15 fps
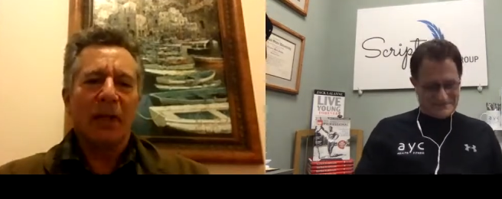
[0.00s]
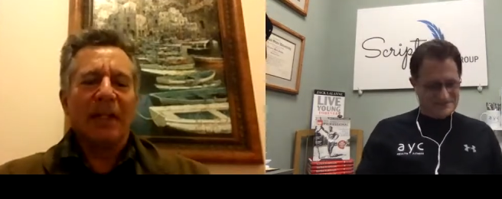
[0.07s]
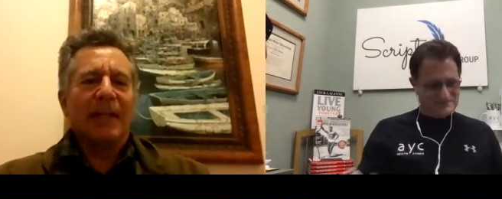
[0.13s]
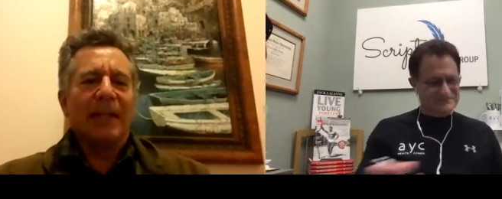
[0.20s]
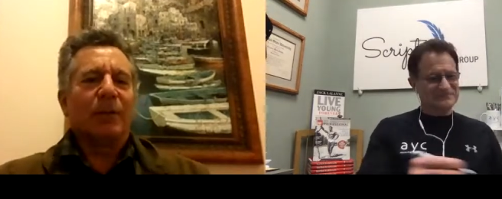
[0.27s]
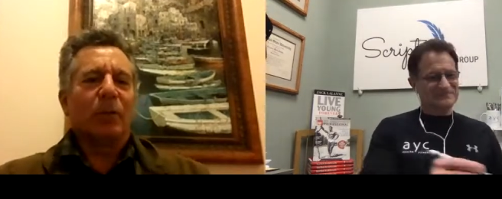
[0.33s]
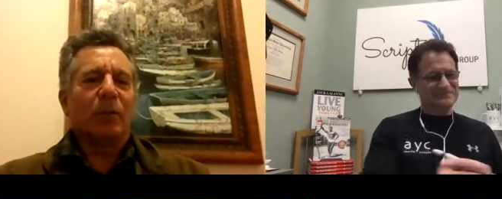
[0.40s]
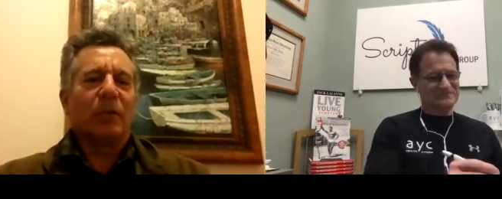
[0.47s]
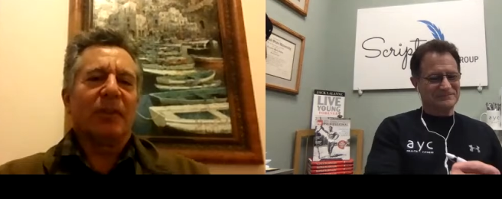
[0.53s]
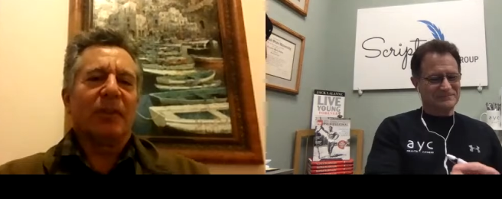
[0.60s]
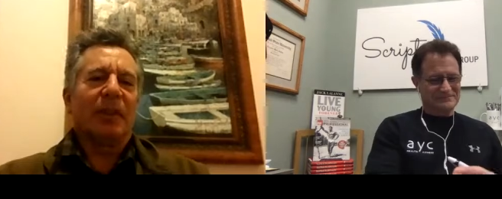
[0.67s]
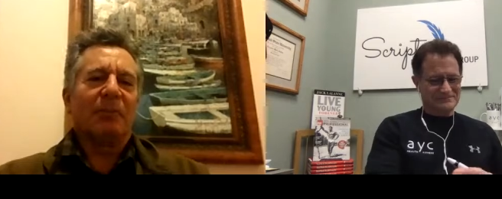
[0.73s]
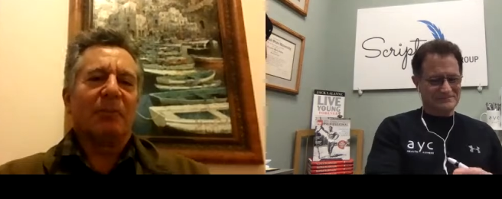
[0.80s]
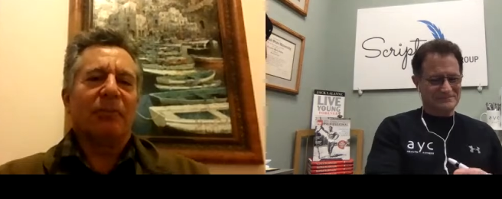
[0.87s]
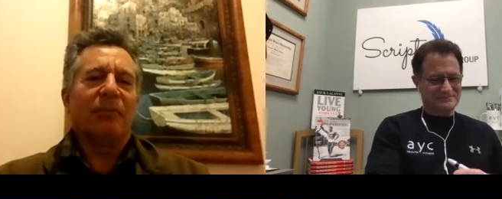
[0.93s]
Speaker 1: it was
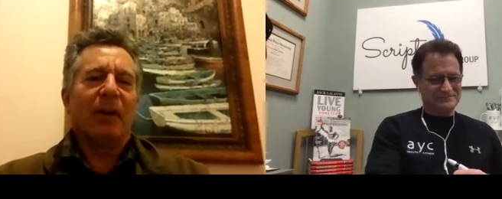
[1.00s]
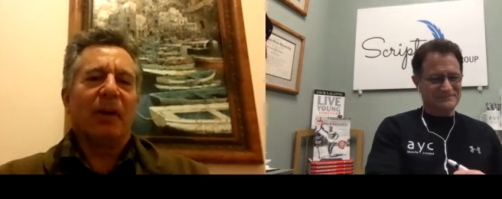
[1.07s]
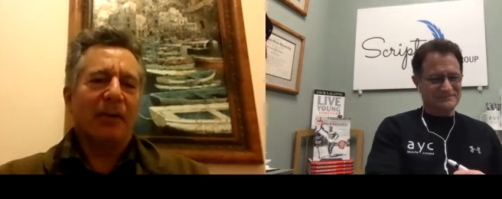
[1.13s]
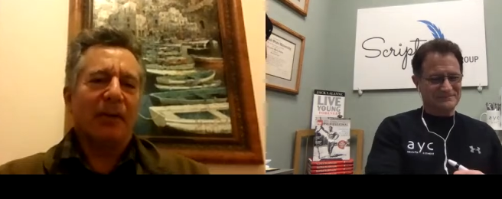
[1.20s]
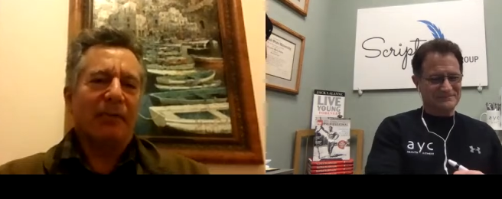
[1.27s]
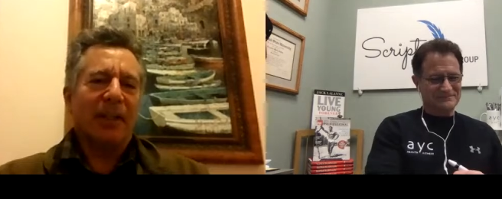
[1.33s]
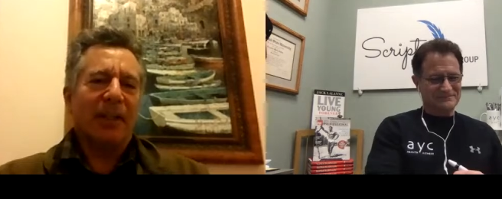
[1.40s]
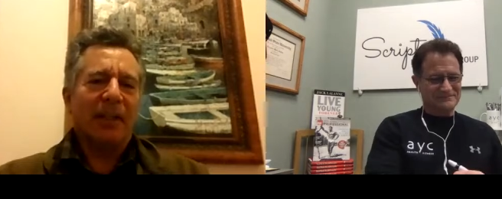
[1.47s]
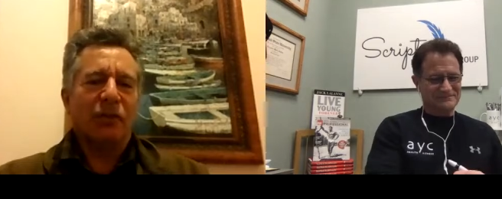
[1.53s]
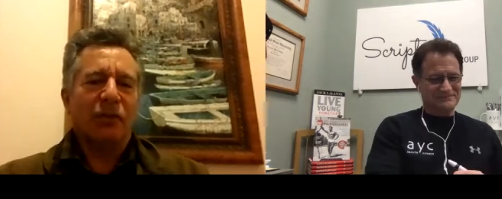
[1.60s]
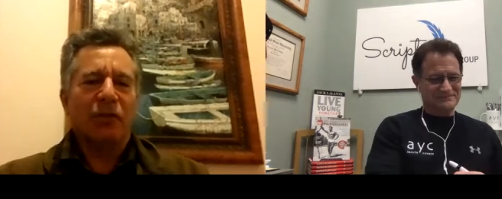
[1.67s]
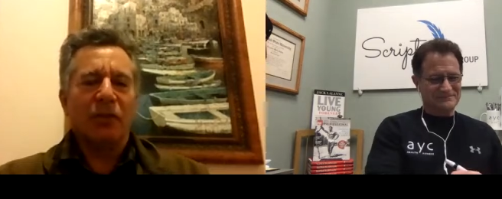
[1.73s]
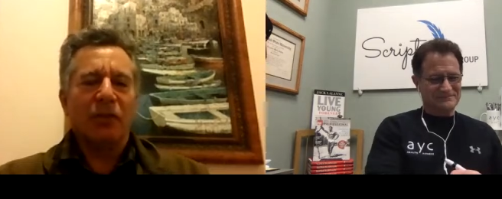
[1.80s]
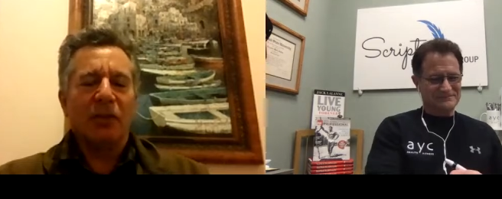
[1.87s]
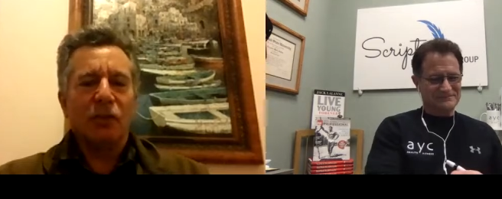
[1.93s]
a
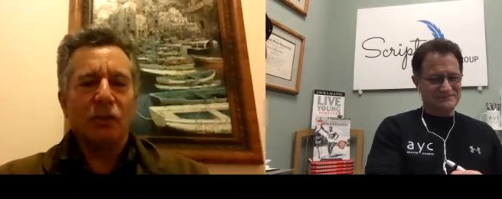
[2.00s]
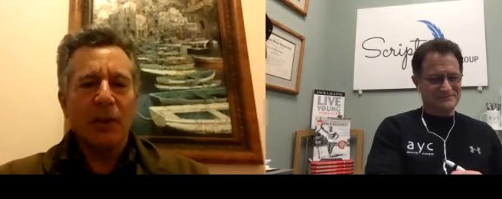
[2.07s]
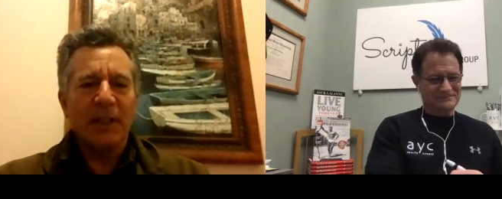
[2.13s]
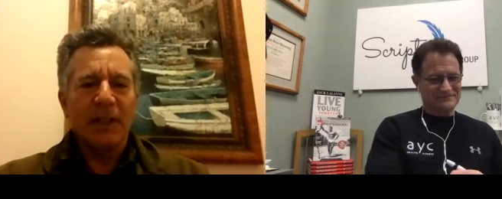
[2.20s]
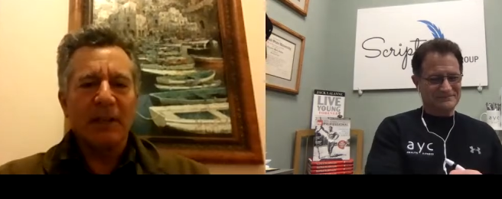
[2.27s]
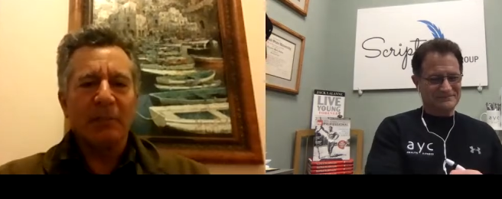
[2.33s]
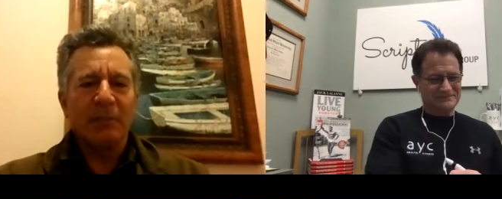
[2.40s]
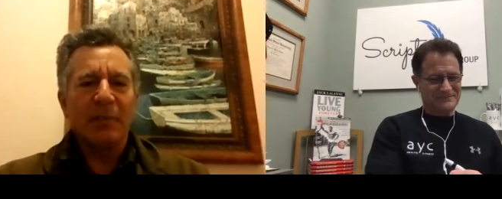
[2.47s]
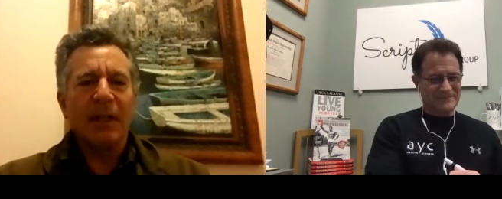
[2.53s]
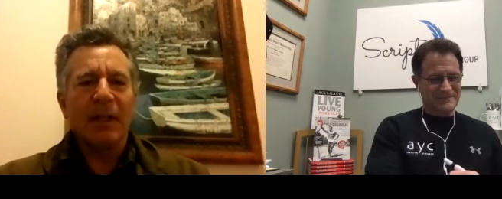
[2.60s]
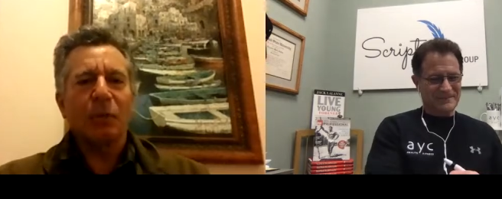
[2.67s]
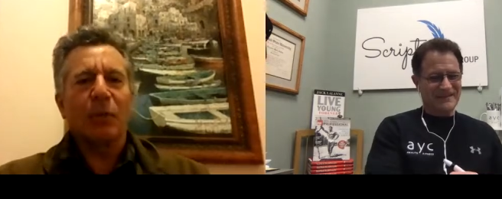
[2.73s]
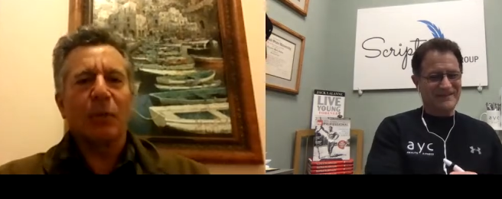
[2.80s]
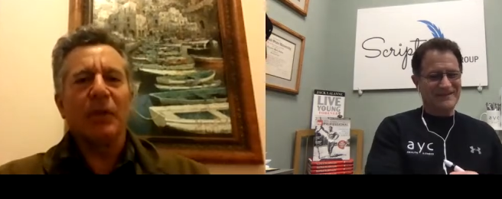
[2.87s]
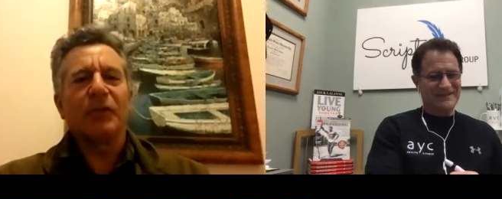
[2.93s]
far-fetched dream
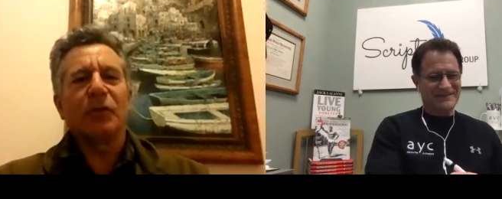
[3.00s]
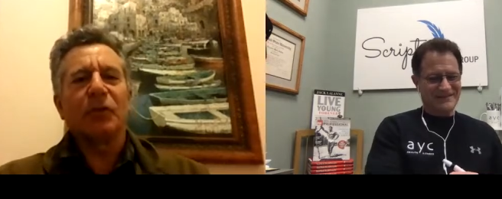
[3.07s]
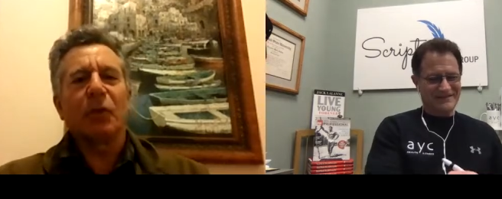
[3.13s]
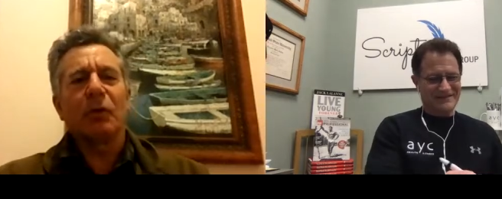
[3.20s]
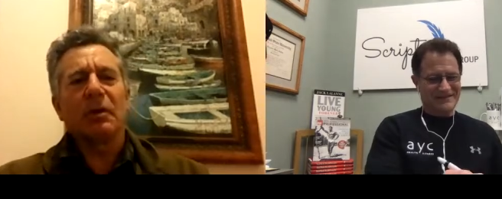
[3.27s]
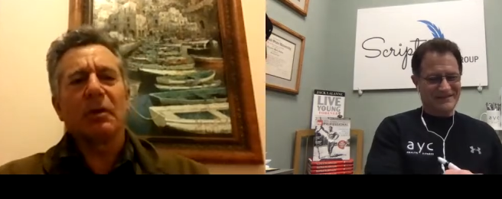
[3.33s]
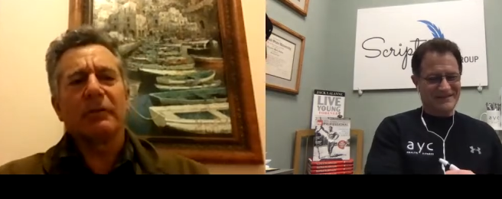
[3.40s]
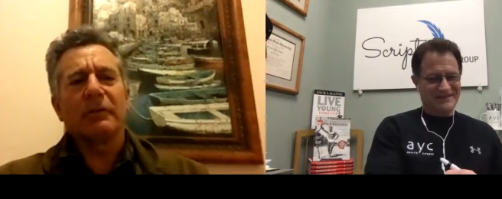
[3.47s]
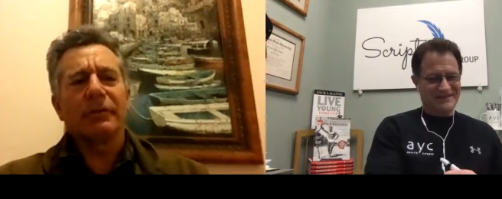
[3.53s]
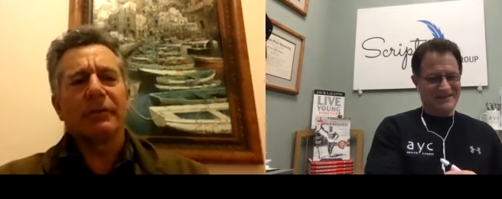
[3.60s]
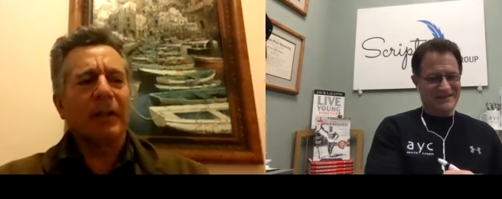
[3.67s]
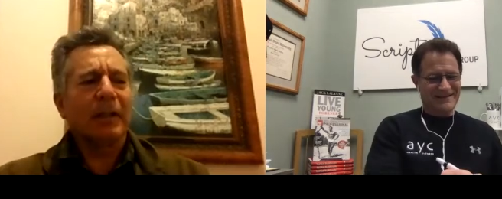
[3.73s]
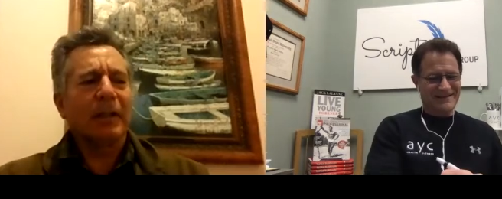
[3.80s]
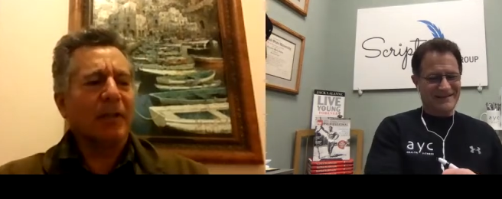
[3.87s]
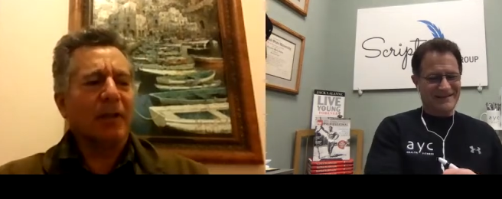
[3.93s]
that we sort of
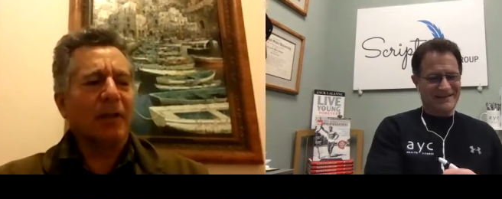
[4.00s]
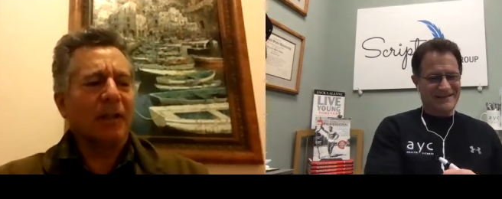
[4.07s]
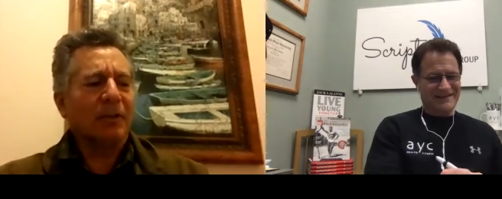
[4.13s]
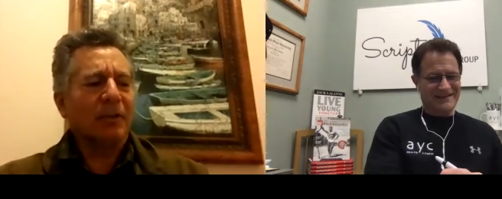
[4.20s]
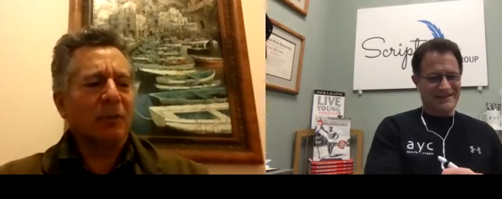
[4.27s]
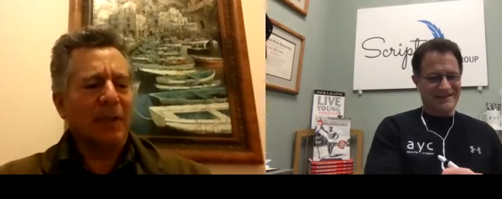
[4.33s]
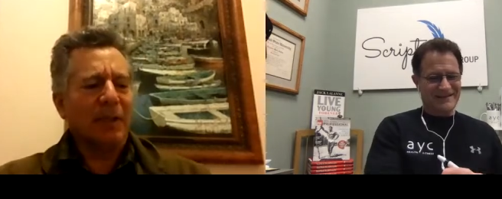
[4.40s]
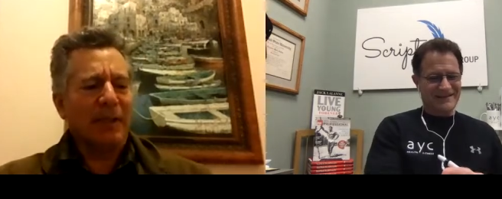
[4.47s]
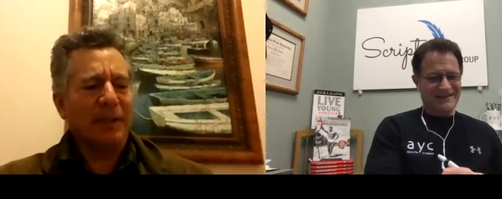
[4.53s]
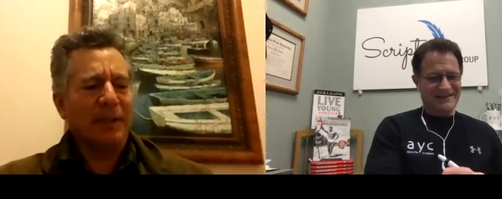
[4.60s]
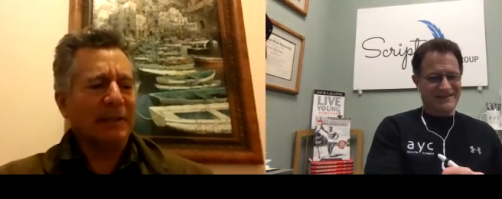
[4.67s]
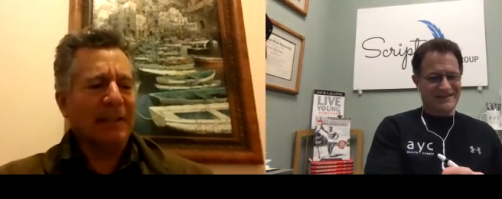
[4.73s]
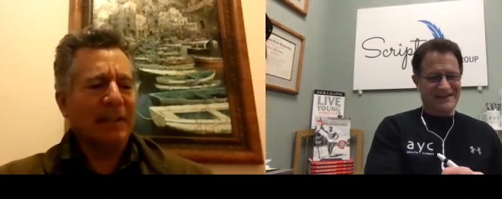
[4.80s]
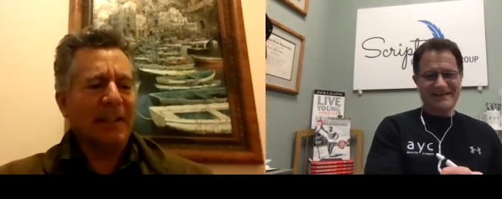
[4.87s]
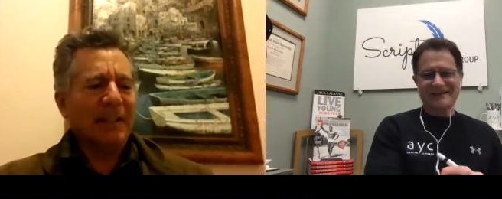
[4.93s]
uh, thought,
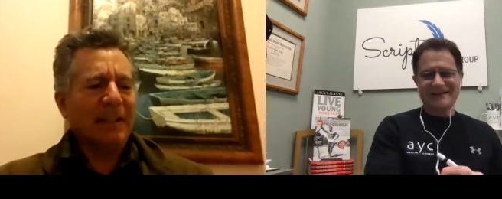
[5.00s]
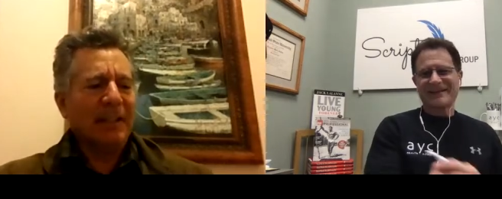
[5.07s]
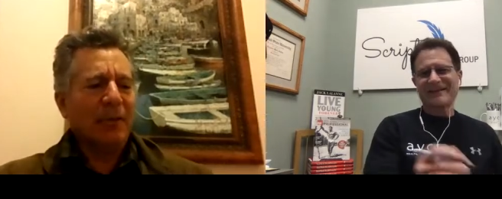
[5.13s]
well,